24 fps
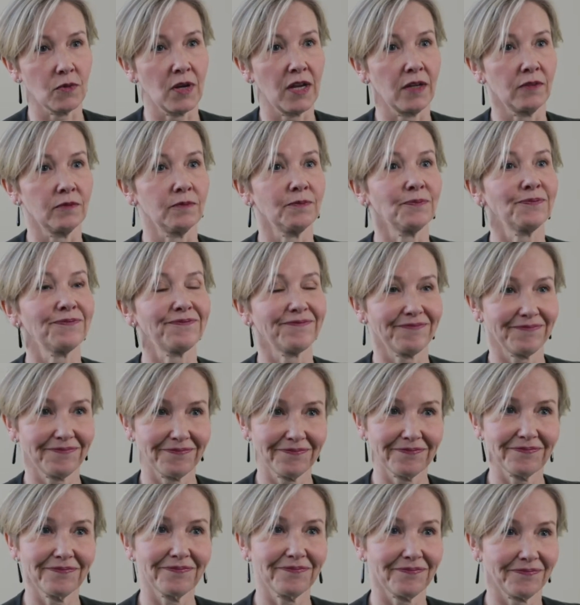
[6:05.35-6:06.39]
well.
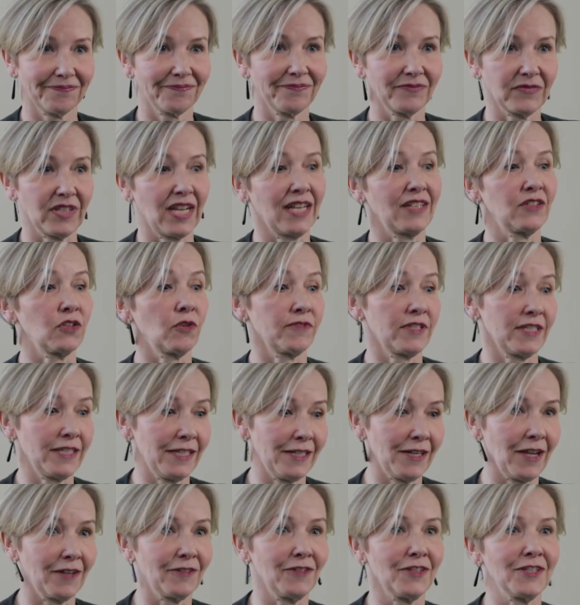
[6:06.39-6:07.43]
And
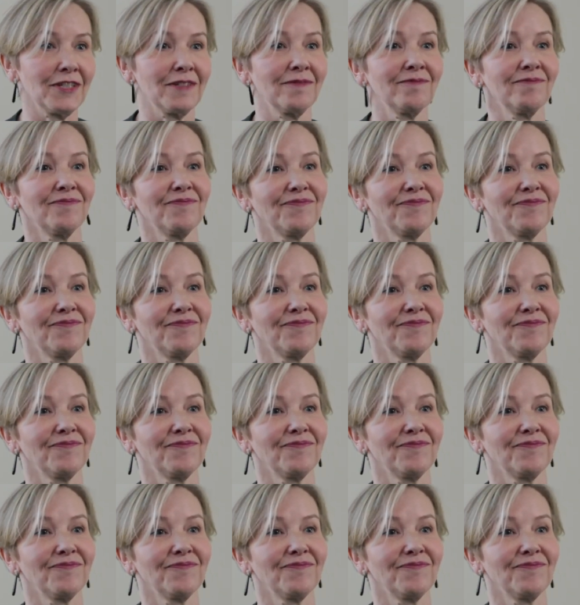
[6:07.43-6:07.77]
obviously London.